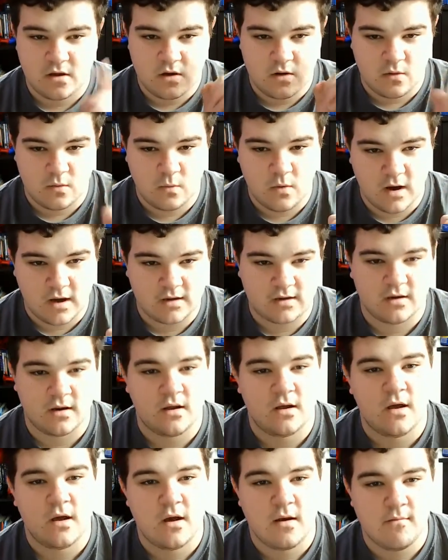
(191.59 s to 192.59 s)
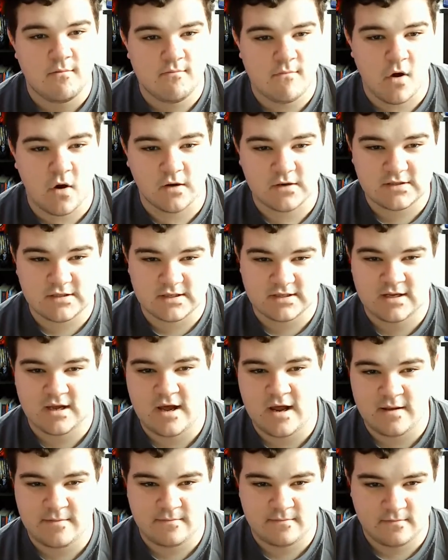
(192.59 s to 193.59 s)
One, most of the
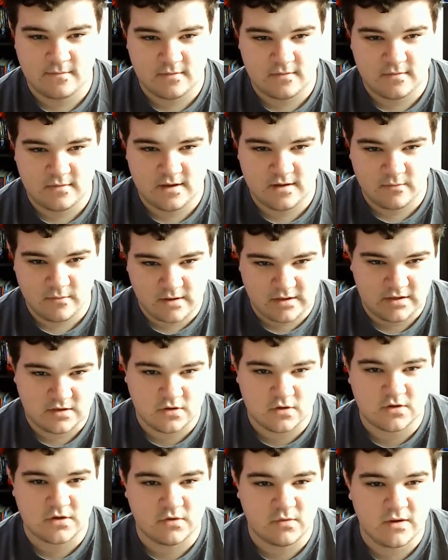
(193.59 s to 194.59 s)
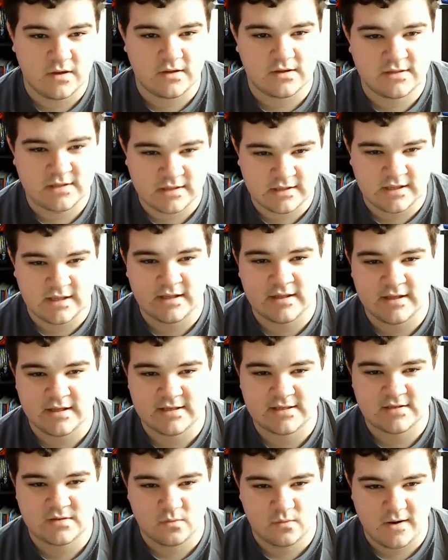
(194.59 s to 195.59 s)
time when you're doing something like
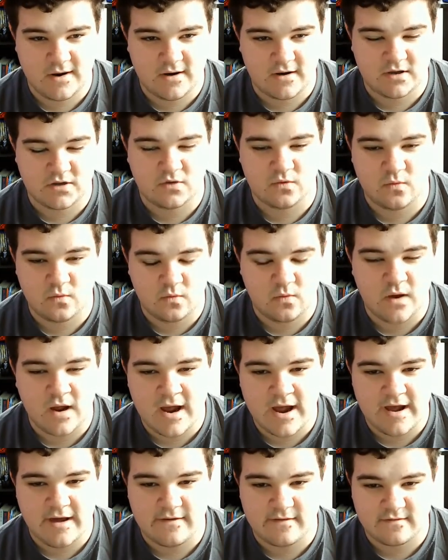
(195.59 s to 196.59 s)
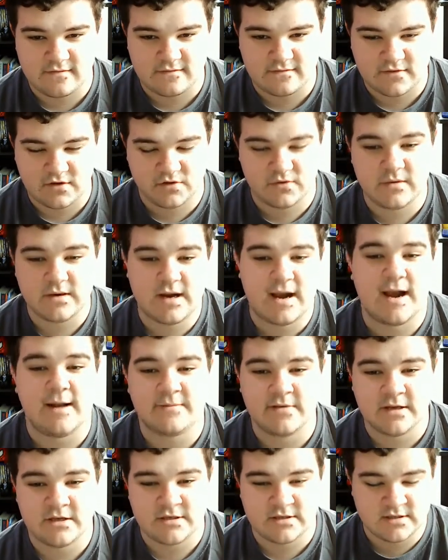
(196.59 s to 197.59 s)
this where you're doing an
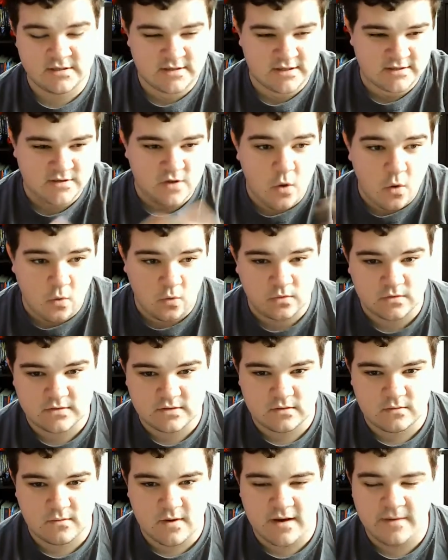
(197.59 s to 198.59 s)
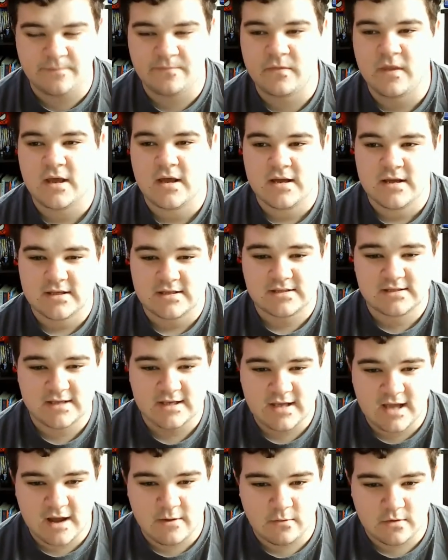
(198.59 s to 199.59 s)
adaptation of something that's old, right?
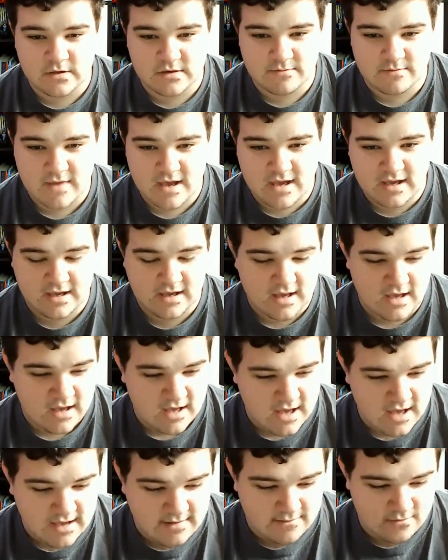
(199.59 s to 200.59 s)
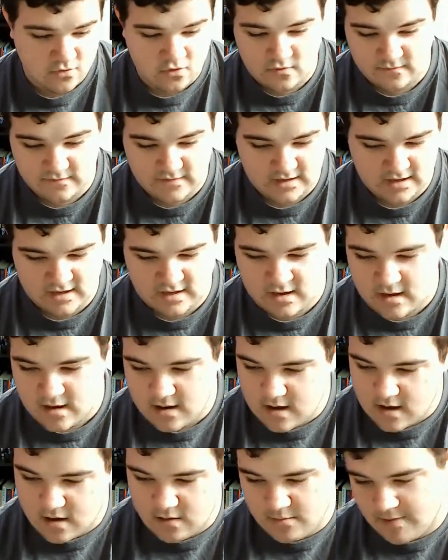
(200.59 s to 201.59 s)
Say I were to make a movie
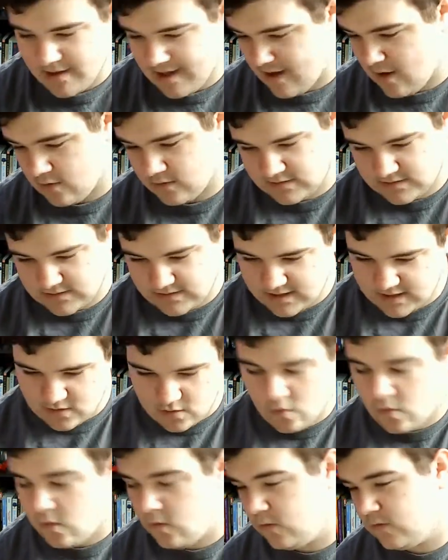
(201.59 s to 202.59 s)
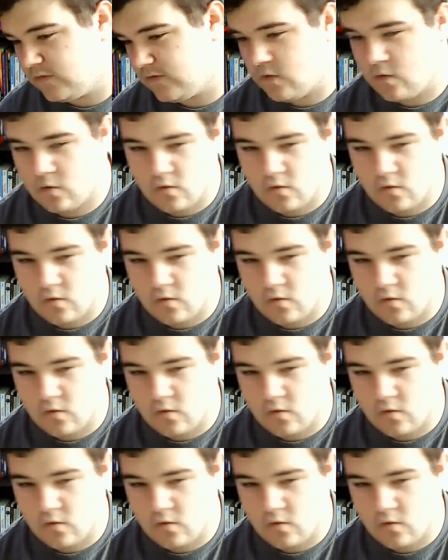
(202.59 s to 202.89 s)
about an old